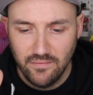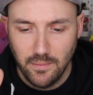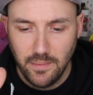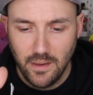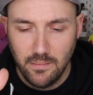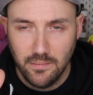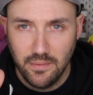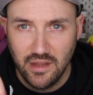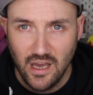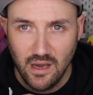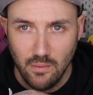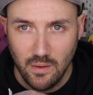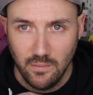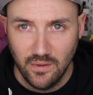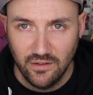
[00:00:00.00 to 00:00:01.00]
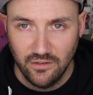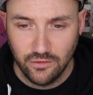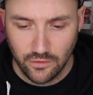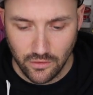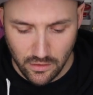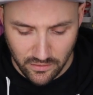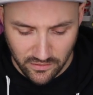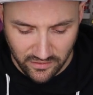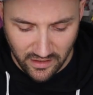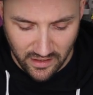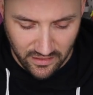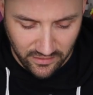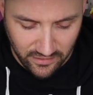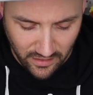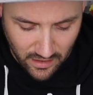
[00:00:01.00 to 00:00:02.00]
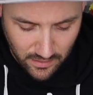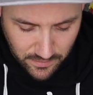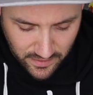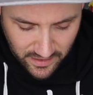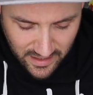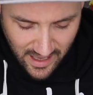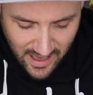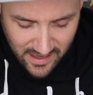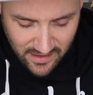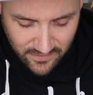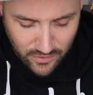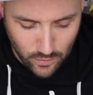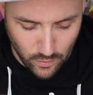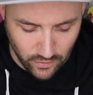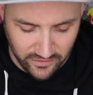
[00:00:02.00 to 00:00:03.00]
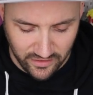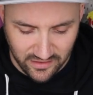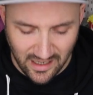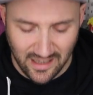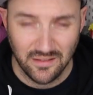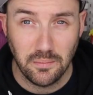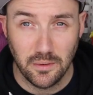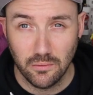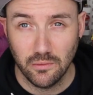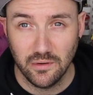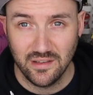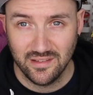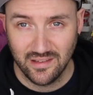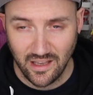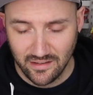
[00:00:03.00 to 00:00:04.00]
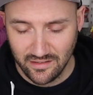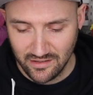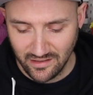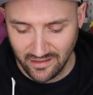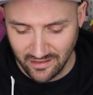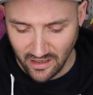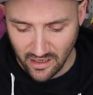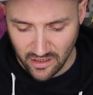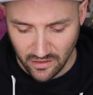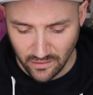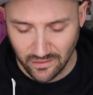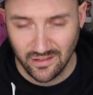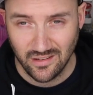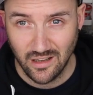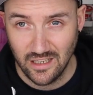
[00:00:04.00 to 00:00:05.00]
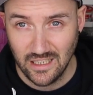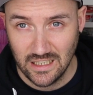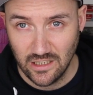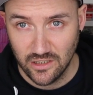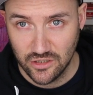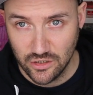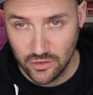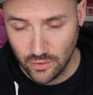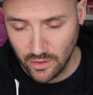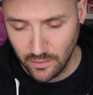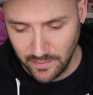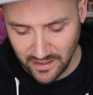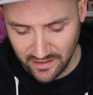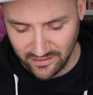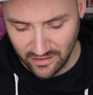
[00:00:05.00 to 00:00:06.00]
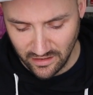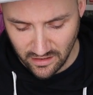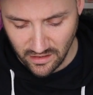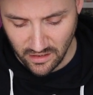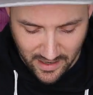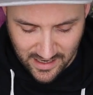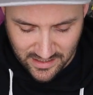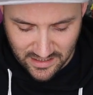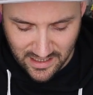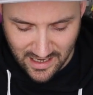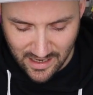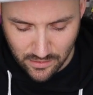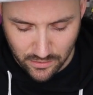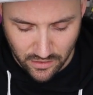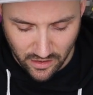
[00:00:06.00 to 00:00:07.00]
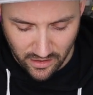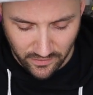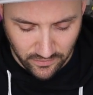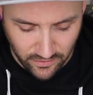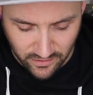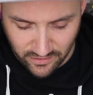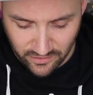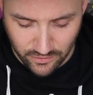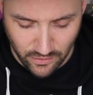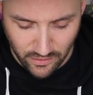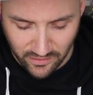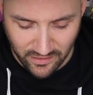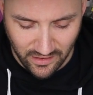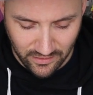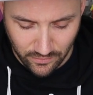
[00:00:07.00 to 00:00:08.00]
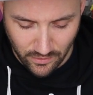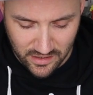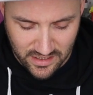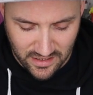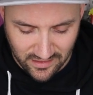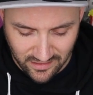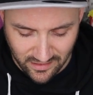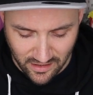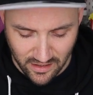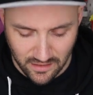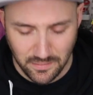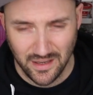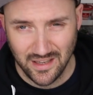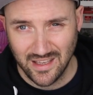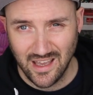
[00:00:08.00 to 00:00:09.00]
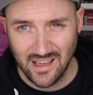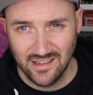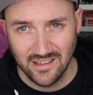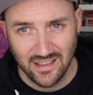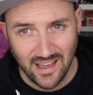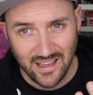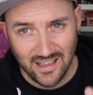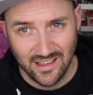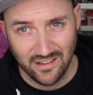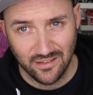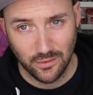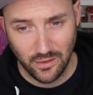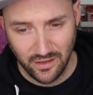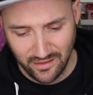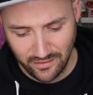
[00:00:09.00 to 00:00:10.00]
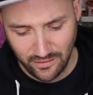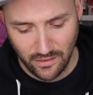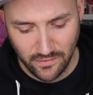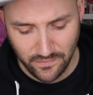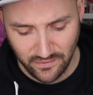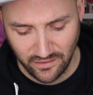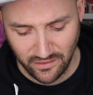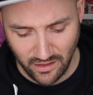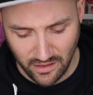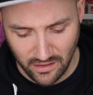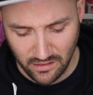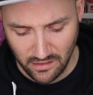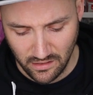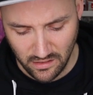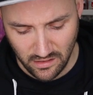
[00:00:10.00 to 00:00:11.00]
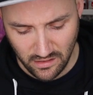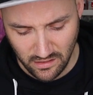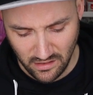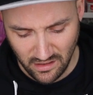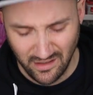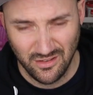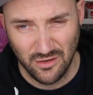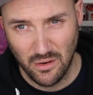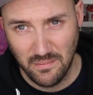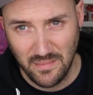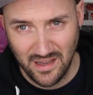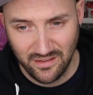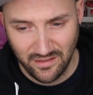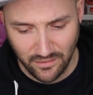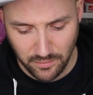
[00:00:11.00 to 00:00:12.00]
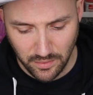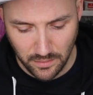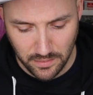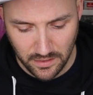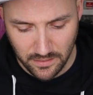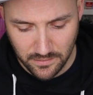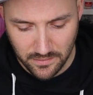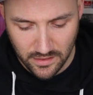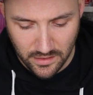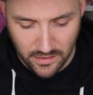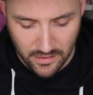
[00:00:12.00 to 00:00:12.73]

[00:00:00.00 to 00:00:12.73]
of a bump there where my screw sticks up. Again, if you wanted that to be recessed, just use a slightly larger drill bit to add an alcove so the screw sits right inside. But again, cake is quite soft, so it's not a massive problem.